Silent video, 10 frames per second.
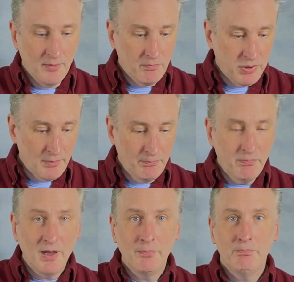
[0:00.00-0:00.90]
bum,
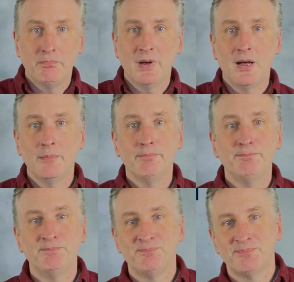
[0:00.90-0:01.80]
bum,
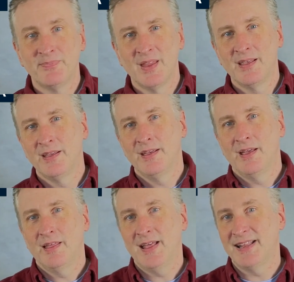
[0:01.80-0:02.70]

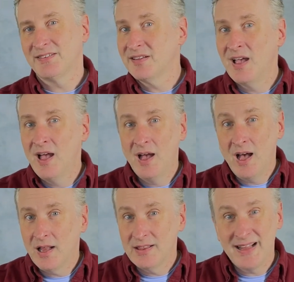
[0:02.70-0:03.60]
bum. That's
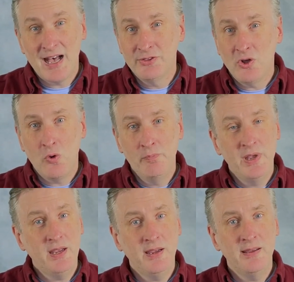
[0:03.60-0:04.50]
La, Do,
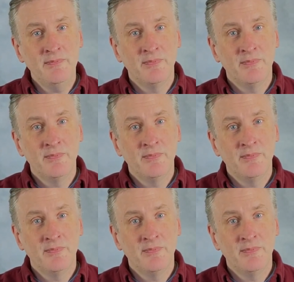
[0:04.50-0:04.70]
Mi,